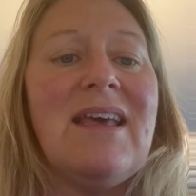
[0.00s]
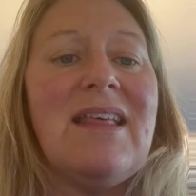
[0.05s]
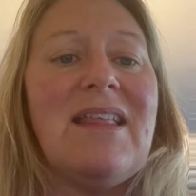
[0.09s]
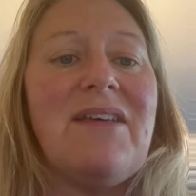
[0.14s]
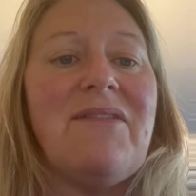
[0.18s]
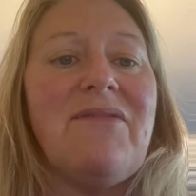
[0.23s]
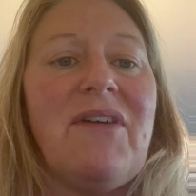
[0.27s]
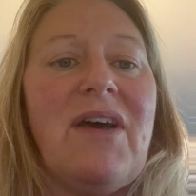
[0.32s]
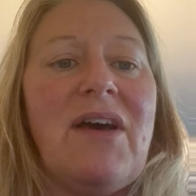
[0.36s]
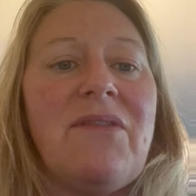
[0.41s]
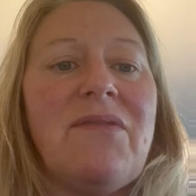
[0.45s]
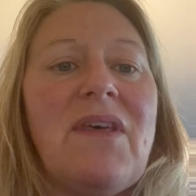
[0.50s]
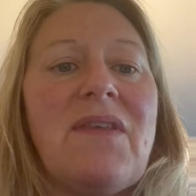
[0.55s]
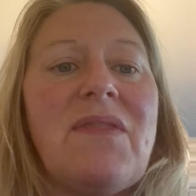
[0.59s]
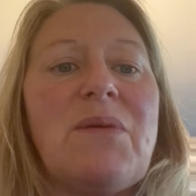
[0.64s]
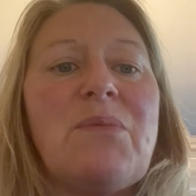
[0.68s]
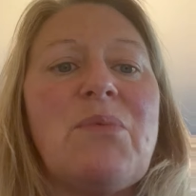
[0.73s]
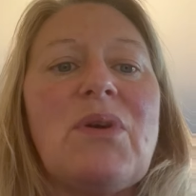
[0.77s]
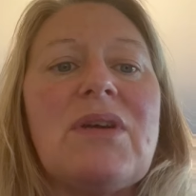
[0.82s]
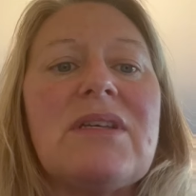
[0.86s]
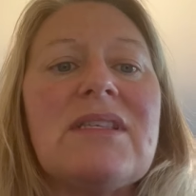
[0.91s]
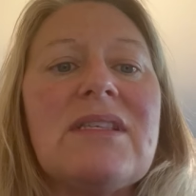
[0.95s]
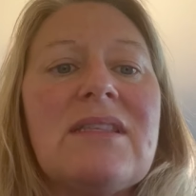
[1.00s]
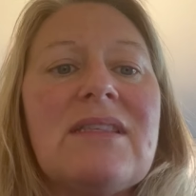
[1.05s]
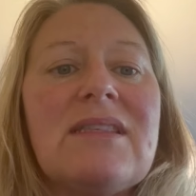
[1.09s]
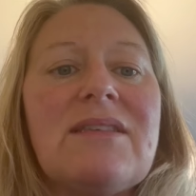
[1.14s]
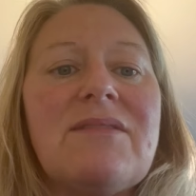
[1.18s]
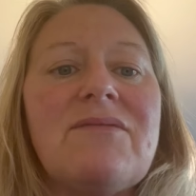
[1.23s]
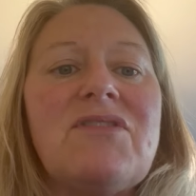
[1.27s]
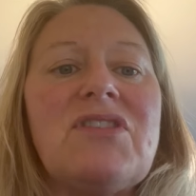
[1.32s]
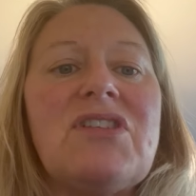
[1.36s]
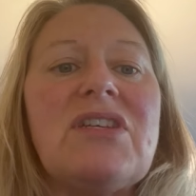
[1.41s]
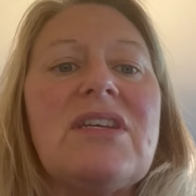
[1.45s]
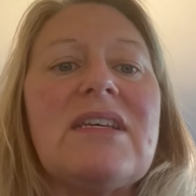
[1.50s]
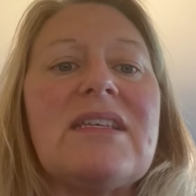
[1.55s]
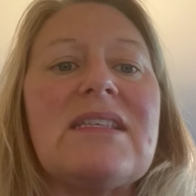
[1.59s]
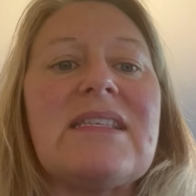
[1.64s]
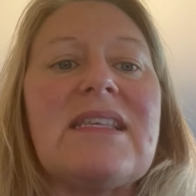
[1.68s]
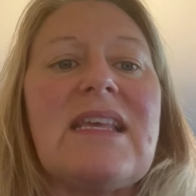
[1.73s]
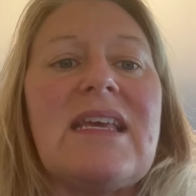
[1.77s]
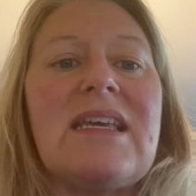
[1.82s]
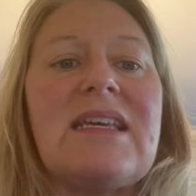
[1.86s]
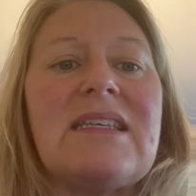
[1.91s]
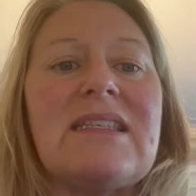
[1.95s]
they found that the presence of
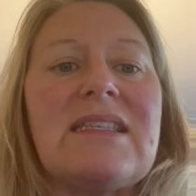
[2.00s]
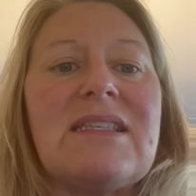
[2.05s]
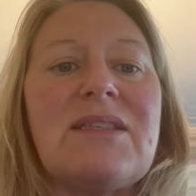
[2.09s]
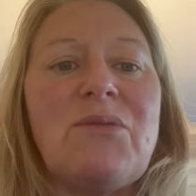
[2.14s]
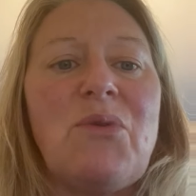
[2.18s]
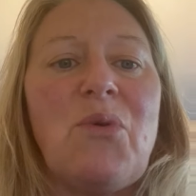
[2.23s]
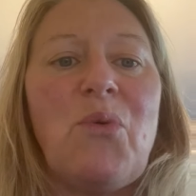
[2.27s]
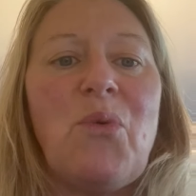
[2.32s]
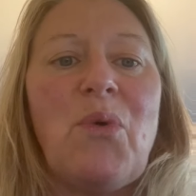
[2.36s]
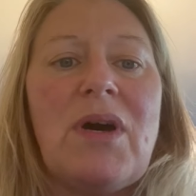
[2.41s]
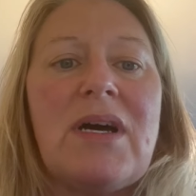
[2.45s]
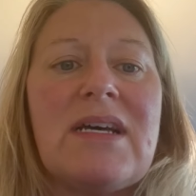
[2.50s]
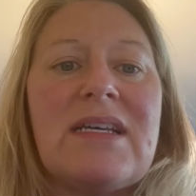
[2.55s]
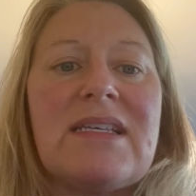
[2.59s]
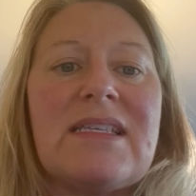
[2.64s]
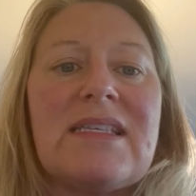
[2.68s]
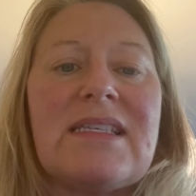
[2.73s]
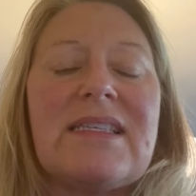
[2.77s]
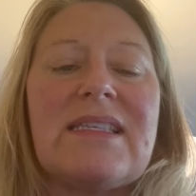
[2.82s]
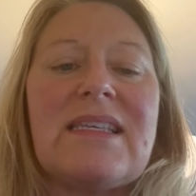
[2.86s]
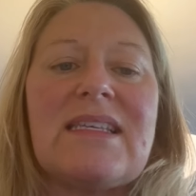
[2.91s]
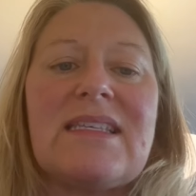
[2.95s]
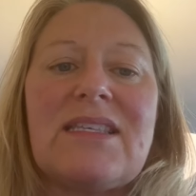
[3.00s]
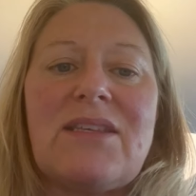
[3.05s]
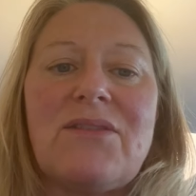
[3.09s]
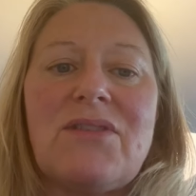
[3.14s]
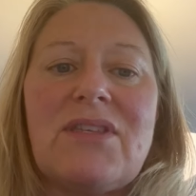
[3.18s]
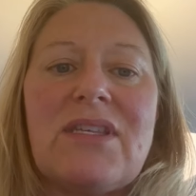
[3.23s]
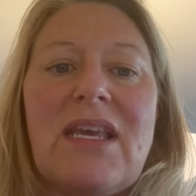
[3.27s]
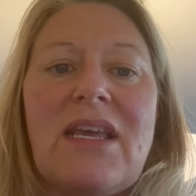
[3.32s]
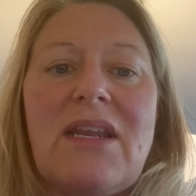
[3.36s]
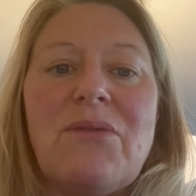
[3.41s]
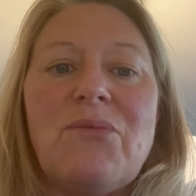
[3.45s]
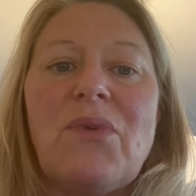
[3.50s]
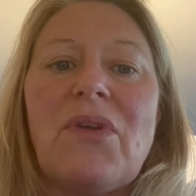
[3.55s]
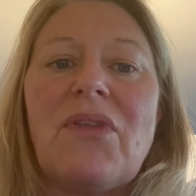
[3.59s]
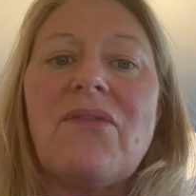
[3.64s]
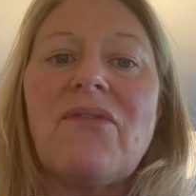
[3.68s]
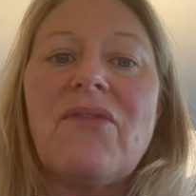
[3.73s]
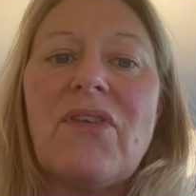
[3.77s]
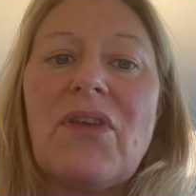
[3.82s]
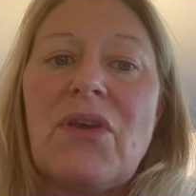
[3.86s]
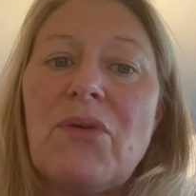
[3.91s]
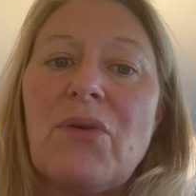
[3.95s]
GSAs was associated with
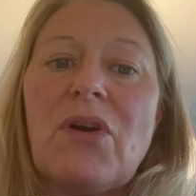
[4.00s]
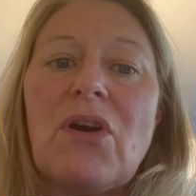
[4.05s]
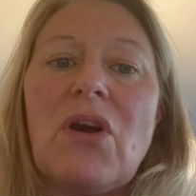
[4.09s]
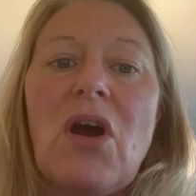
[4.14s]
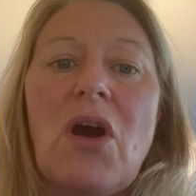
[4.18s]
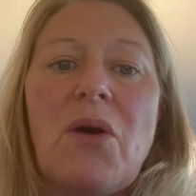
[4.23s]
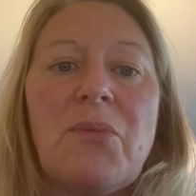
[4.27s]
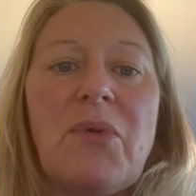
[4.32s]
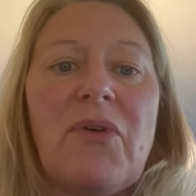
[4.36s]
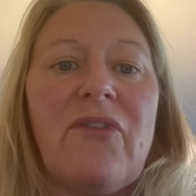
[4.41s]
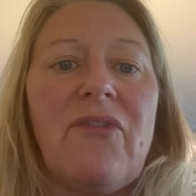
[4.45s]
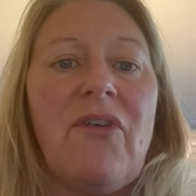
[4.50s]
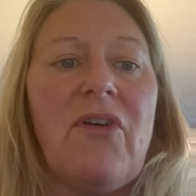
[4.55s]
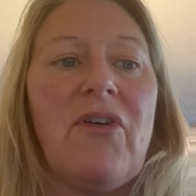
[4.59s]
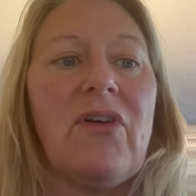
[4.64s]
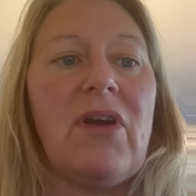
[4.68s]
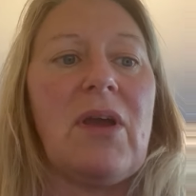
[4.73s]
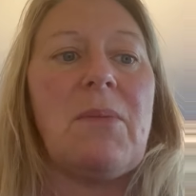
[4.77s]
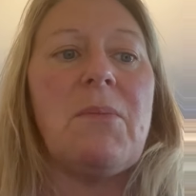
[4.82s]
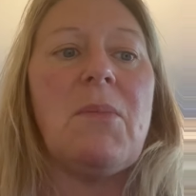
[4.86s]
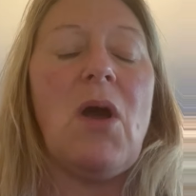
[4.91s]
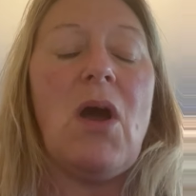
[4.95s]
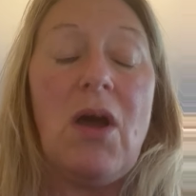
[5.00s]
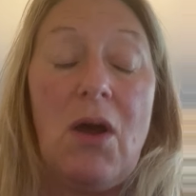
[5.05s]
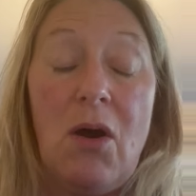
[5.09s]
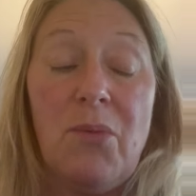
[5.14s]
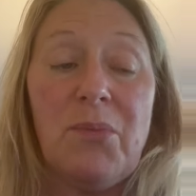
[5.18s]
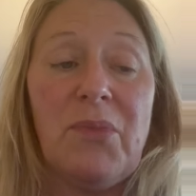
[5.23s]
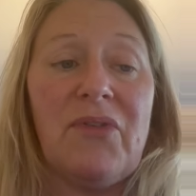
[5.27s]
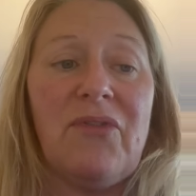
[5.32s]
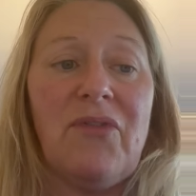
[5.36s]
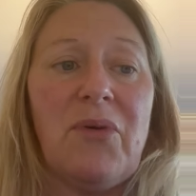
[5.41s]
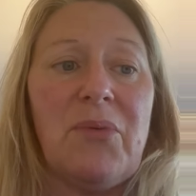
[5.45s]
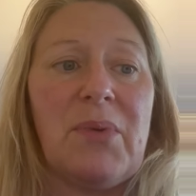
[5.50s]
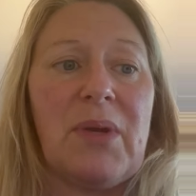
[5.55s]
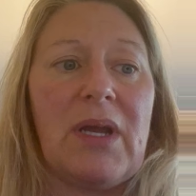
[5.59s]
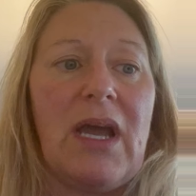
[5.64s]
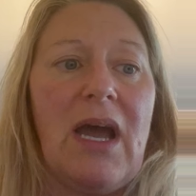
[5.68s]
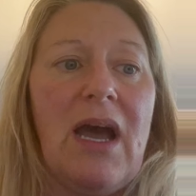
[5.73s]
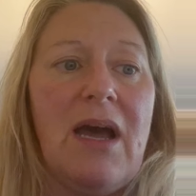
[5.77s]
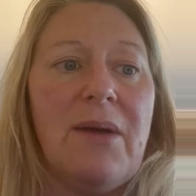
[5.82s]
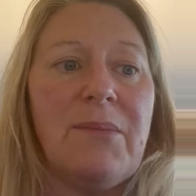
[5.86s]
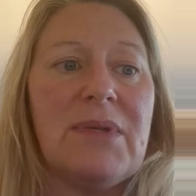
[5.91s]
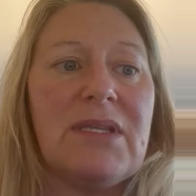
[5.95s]
fewer homophobic
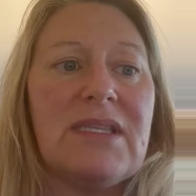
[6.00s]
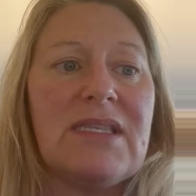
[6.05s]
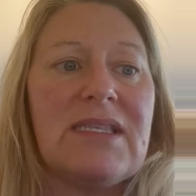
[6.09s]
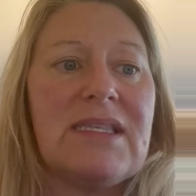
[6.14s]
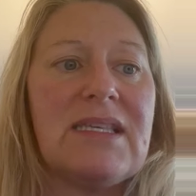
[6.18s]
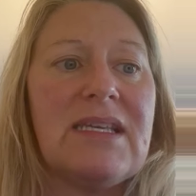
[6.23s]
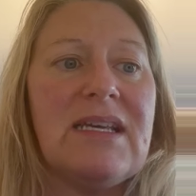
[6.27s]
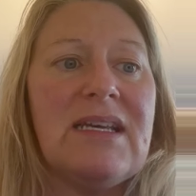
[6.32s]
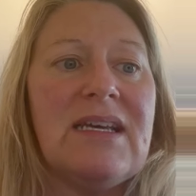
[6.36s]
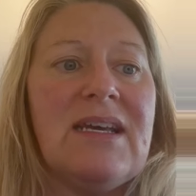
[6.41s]
comments